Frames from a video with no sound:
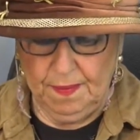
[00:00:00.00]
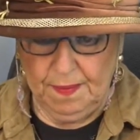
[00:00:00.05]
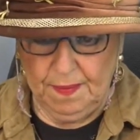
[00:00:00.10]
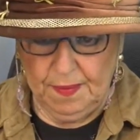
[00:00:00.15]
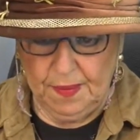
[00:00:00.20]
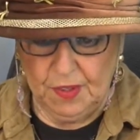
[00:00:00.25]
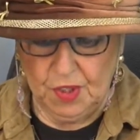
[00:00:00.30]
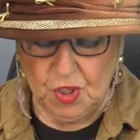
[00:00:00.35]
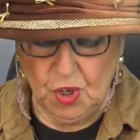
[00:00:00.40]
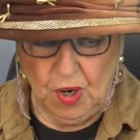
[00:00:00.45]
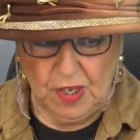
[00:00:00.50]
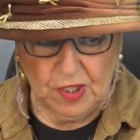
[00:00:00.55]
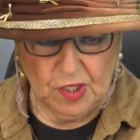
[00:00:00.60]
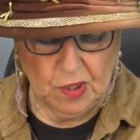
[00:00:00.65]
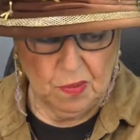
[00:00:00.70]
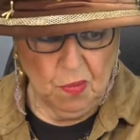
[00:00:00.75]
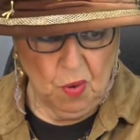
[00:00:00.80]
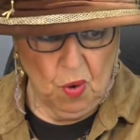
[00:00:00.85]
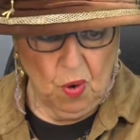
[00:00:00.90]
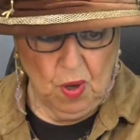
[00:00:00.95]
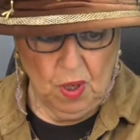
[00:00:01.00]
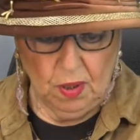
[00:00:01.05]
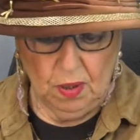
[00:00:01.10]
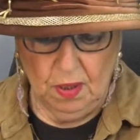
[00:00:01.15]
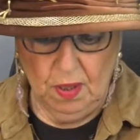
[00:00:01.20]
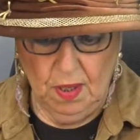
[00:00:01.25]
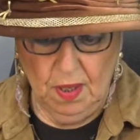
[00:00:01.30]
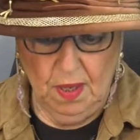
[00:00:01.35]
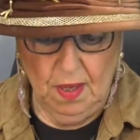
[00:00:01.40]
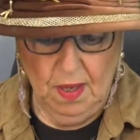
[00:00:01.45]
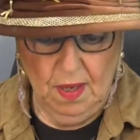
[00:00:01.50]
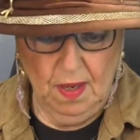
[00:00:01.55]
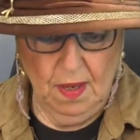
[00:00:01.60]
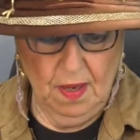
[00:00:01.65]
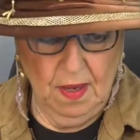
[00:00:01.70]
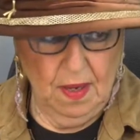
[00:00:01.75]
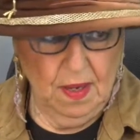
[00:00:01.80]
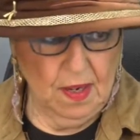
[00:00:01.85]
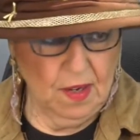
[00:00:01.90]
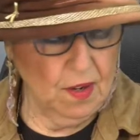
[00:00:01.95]
Start small
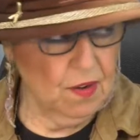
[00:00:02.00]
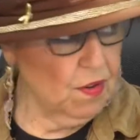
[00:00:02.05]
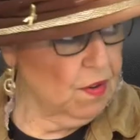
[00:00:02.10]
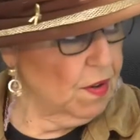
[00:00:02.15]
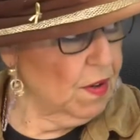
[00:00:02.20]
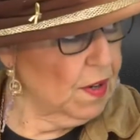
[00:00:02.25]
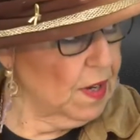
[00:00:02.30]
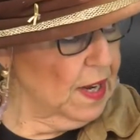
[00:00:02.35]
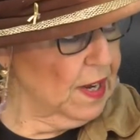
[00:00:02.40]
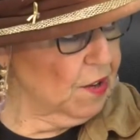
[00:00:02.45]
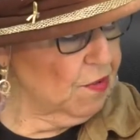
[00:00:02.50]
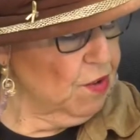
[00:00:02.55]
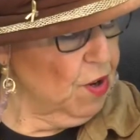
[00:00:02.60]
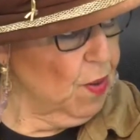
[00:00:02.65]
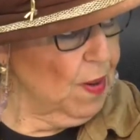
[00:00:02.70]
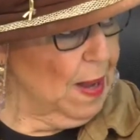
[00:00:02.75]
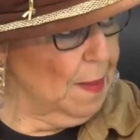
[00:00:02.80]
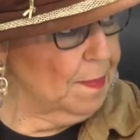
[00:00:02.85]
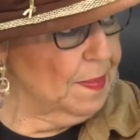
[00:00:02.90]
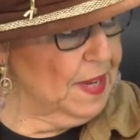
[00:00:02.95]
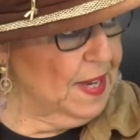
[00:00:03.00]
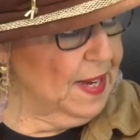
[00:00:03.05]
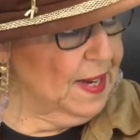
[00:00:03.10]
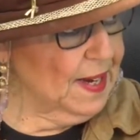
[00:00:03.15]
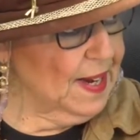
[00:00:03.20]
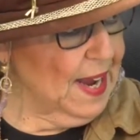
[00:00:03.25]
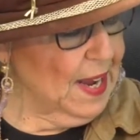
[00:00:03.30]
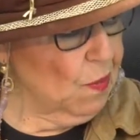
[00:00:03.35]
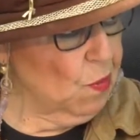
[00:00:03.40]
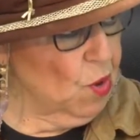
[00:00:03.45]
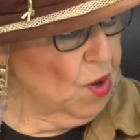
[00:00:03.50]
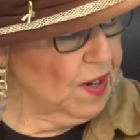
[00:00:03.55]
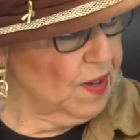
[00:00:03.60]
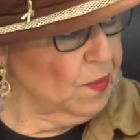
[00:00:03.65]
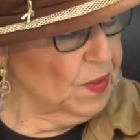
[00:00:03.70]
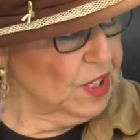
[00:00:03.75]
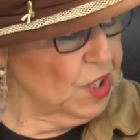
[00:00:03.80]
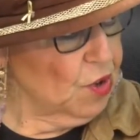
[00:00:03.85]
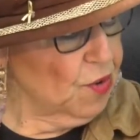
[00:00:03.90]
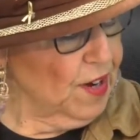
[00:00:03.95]
and grow out big and work
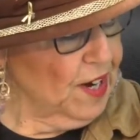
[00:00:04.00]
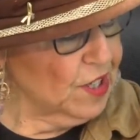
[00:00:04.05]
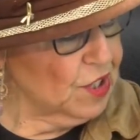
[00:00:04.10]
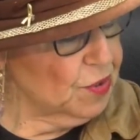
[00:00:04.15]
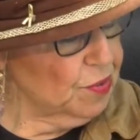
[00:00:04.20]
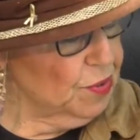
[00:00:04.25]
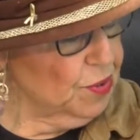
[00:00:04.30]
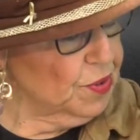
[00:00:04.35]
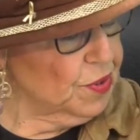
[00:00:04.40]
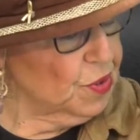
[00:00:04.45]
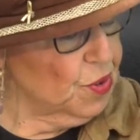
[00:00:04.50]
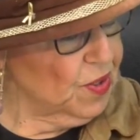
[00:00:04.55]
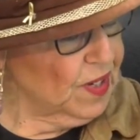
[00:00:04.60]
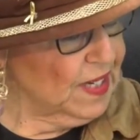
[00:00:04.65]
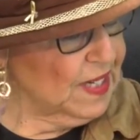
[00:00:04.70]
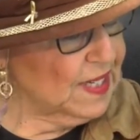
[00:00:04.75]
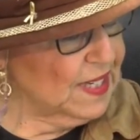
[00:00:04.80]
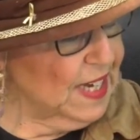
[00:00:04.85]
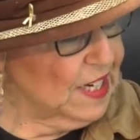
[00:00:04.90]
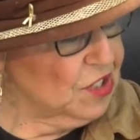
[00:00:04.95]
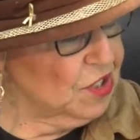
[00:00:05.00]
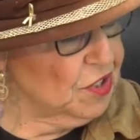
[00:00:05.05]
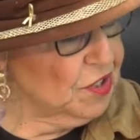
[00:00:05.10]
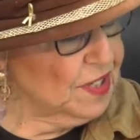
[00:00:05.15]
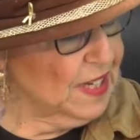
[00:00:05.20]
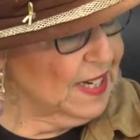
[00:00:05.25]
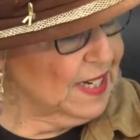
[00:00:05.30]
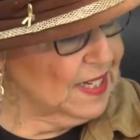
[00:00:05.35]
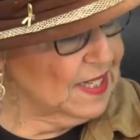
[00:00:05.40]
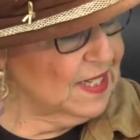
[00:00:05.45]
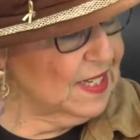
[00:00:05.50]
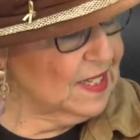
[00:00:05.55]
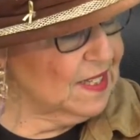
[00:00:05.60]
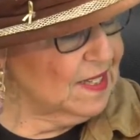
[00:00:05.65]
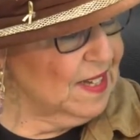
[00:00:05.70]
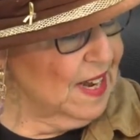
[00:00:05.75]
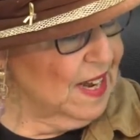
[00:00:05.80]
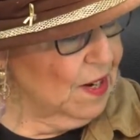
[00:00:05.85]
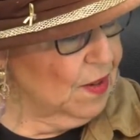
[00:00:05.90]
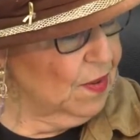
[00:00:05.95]
with the grassroots organizations that exist
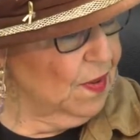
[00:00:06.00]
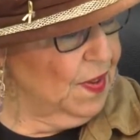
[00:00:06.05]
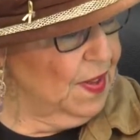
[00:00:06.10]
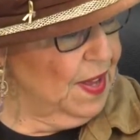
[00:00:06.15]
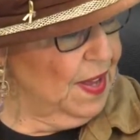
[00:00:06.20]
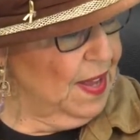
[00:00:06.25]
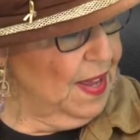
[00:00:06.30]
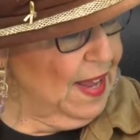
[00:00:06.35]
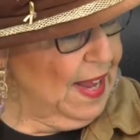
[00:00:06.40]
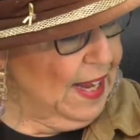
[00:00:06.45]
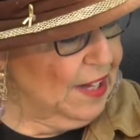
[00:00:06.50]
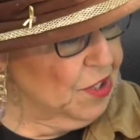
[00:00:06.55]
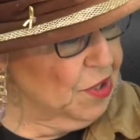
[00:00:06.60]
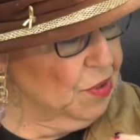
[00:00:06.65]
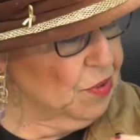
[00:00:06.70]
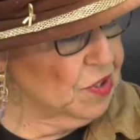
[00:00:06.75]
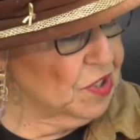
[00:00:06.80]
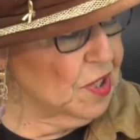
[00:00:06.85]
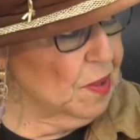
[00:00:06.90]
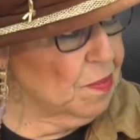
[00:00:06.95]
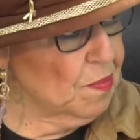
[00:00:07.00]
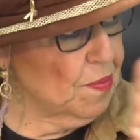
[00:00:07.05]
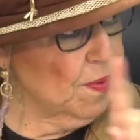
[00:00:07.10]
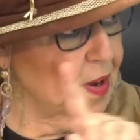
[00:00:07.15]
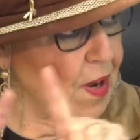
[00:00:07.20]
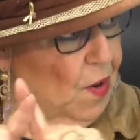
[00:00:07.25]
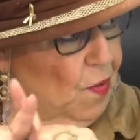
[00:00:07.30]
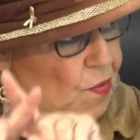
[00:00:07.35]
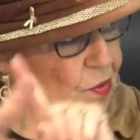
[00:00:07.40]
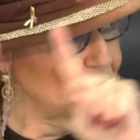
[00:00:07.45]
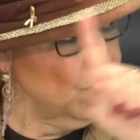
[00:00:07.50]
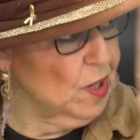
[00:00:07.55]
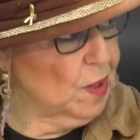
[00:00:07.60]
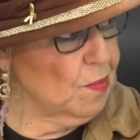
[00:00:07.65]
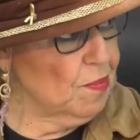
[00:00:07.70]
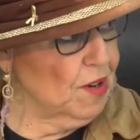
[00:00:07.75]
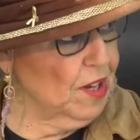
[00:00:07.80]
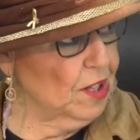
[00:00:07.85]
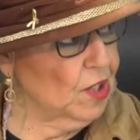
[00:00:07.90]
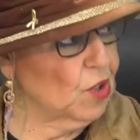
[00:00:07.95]
now and use an overall
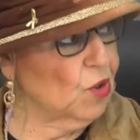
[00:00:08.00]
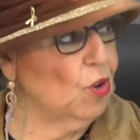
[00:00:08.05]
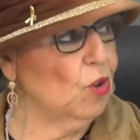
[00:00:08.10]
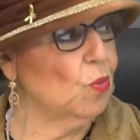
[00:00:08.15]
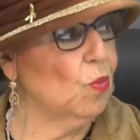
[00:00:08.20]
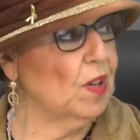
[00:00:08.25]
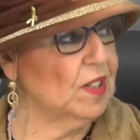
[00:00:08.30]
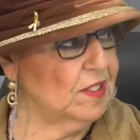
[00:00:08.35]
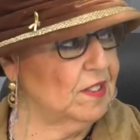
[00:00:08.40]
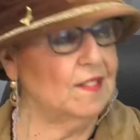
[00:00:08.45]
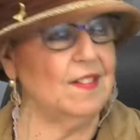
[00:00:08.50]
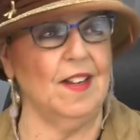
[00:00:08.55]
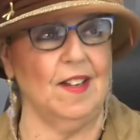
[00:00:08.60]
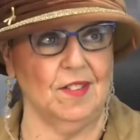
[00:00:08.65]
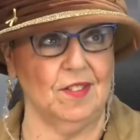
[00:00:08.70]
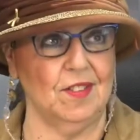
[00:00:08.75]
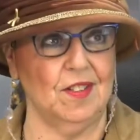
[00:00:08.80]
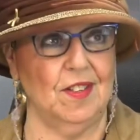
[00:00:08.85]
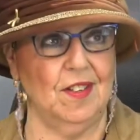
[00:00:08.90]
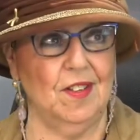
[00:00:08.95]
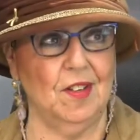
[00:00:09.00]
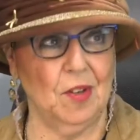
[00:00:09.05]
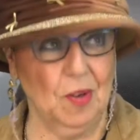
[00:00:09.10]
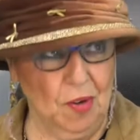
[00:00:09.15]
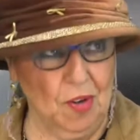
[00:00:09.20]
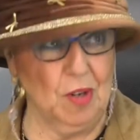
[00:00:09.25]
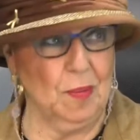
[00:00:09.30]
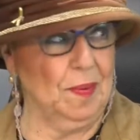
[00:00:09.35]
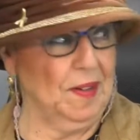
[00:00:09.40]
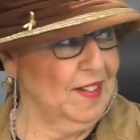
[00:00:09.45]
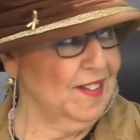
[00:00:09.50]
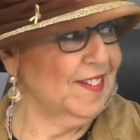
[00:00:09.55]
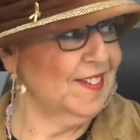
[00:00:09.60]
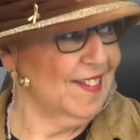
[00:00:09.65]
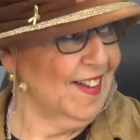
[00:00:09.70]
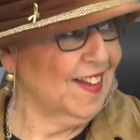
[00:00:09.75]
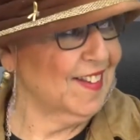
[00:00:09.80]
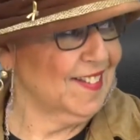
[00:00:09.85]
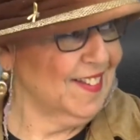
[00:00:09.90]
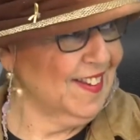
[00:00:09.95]
umbrella called What's This? Could it be
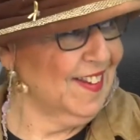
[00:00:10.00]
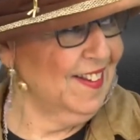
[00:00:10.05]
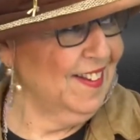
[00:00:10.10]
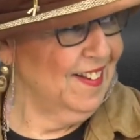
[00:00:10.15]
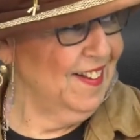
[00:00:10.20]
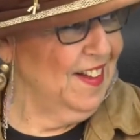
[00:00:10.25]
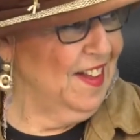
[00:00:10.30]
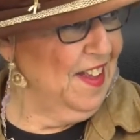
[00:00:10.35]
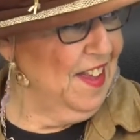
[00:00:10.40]
dyslexia?